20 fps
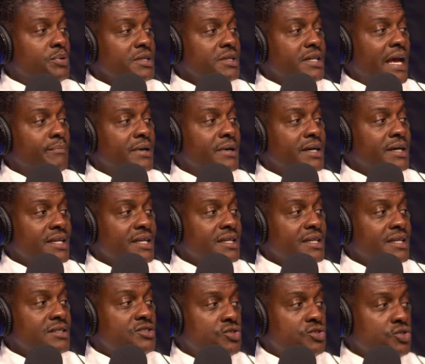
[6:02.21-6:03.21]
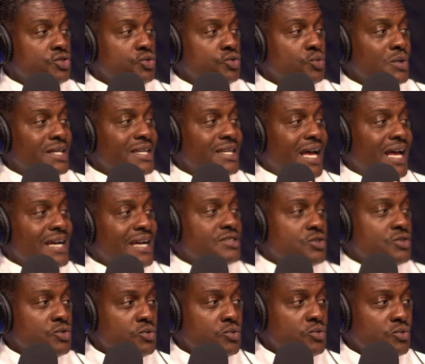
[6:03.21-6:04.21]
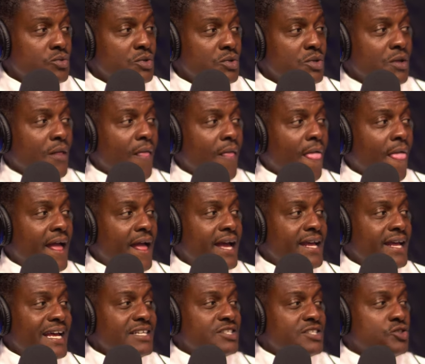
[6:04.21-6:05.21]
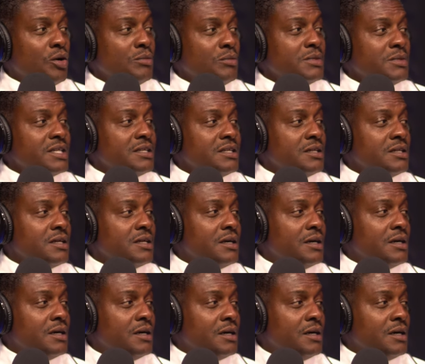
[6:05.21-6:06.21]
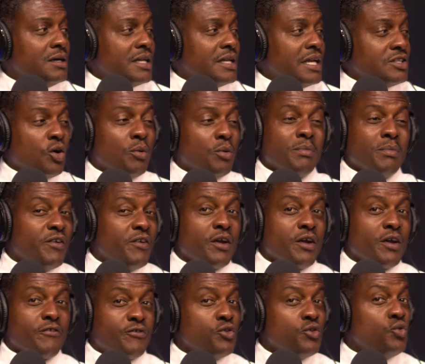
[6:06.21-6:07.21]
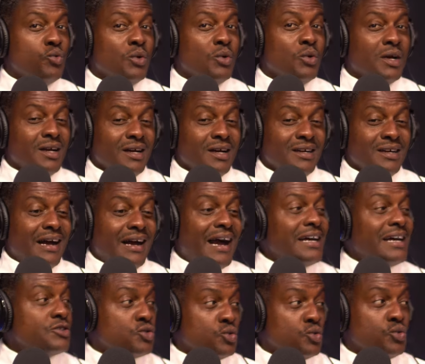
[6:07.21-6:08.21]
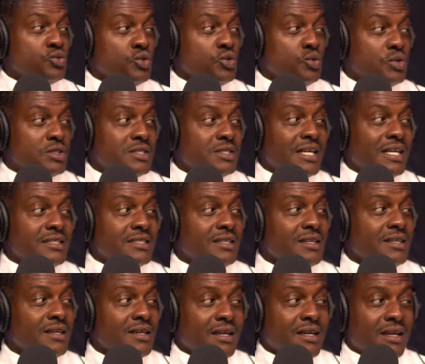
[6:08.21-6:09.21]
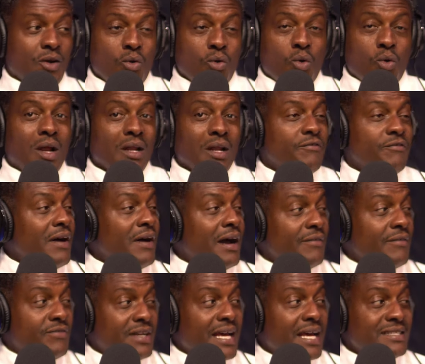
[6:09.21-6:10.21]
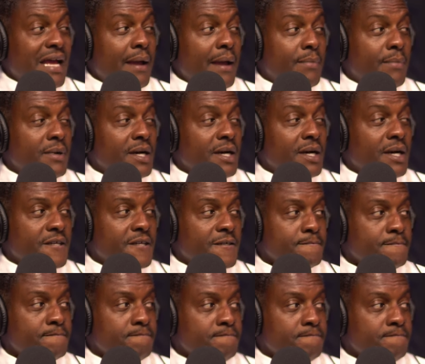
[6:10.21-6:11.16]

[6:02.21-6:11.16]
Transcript: to put that money into you in high school, and that's normally uh, uh, that's going to be very few high school students that's going to qualify for that type of money?